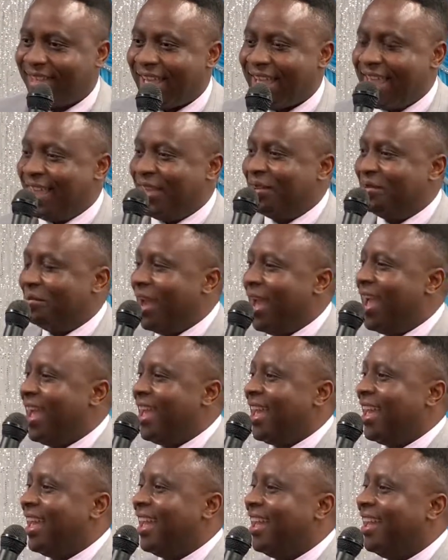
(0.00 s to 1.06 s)

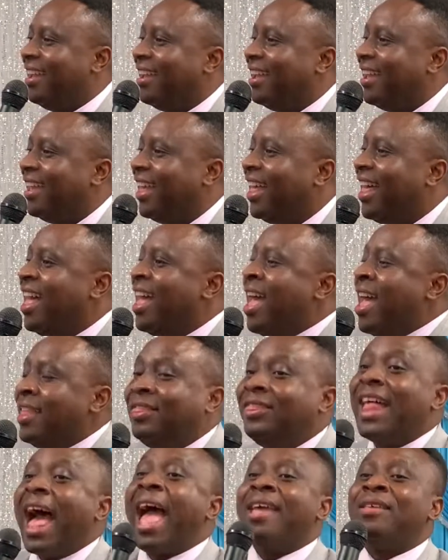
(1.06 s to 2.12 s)
Amen.
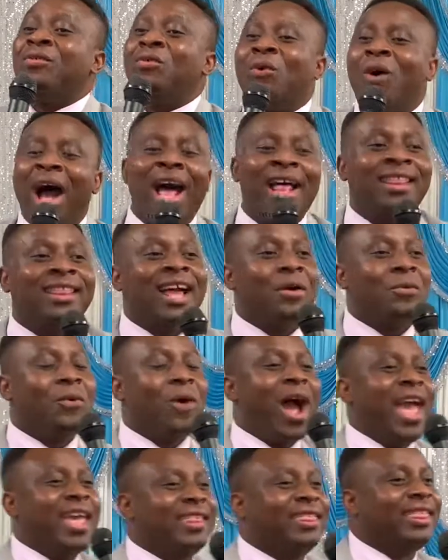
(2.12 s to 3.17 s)
I wonder
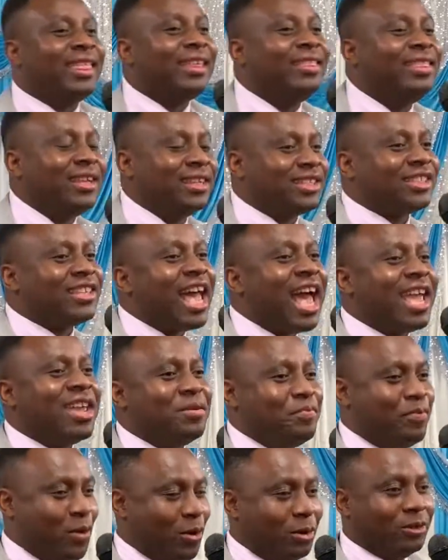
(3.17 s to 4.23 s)
why the
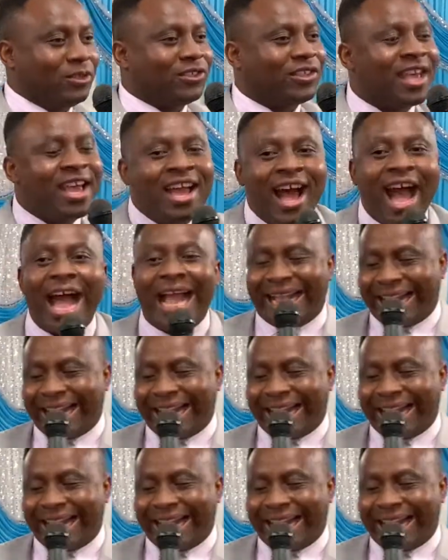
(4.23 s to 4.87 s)
disciples are